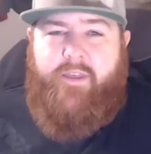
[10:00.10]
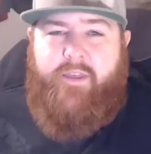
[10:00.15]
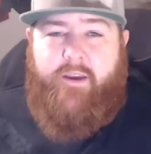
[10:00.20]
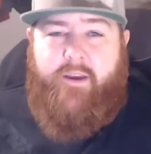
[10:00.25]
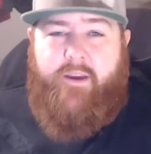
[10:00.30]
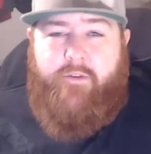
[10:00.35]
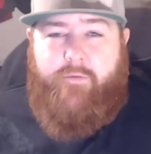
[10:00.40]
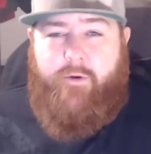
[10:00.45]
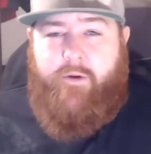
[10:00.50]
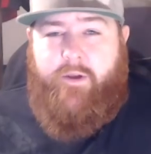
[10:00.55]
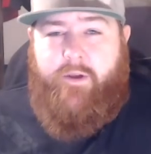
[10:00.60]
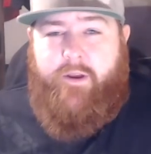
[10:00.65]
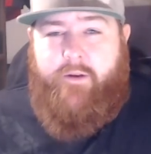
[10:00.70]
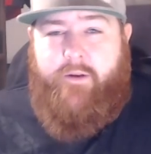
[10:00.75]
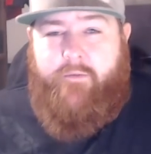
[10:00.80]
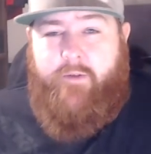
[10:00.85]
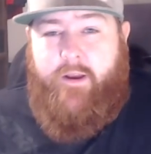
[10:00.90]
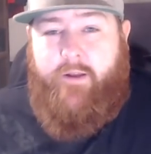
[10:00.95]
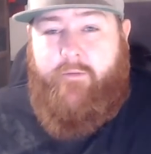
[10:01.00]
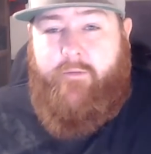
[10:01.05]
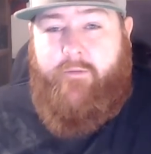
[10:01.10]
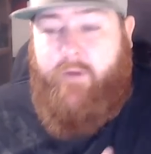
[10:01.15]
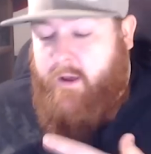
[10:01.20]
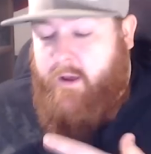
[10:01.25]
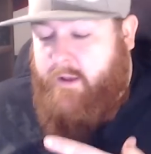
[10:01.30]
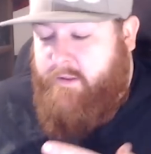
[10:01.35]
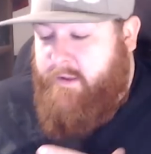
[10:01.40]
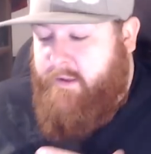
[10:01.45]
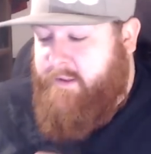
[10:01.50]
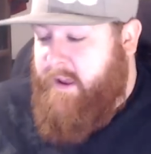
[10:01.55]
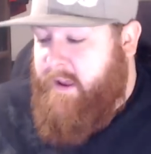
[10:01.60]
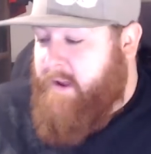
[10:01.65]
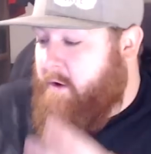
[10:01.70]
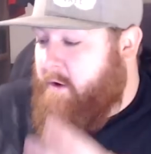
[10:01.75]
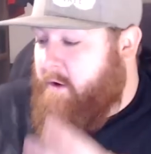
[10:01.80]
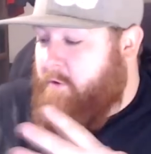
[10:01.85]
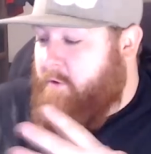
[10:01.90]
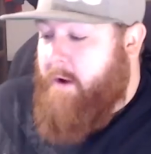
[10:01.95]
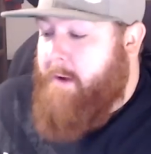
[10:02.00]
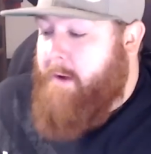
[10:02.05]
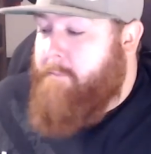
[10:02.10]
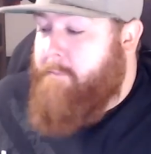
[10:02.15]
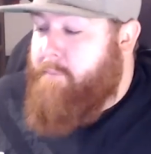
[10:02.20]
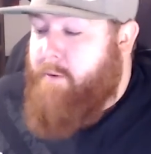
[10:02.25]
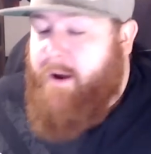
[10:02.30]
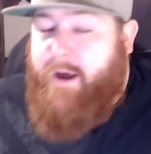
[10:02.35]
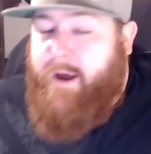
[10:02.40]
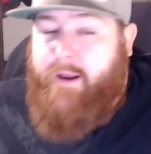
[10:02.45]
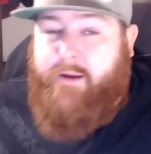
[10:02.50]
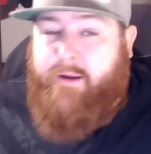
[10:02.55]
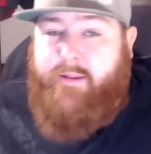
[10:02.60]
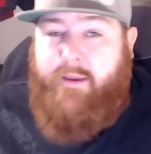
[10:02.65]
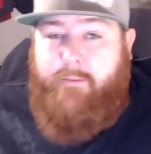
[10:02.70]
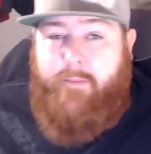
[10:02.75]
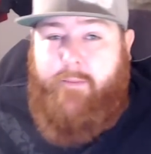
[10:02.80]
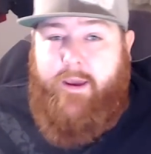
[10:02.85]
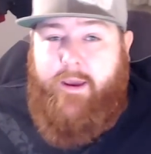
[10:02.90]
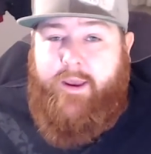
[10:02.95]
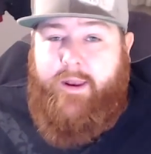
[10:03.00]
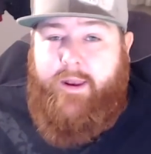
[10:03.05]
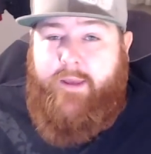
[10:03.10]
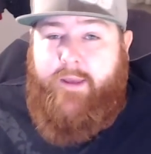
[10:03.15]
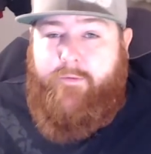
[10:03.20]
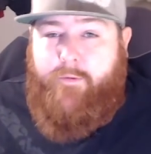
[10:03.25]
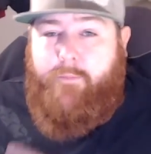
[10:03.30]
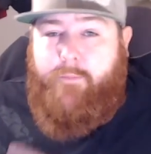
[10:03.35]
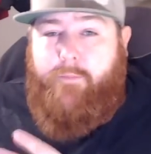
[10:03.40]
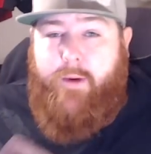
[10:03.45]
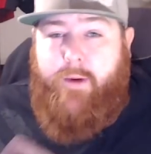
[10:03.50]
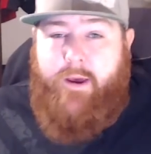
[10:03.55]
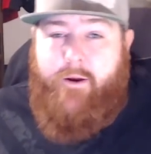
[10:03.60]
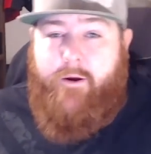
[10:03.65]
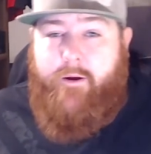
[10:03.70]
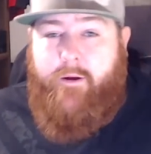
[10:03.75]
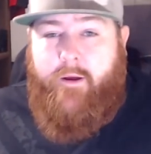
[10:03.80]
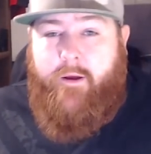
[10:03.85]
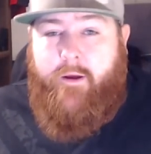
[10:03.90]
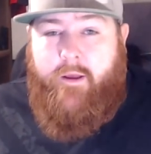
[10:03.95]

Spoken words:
is real innovative to take a great product and make it even better.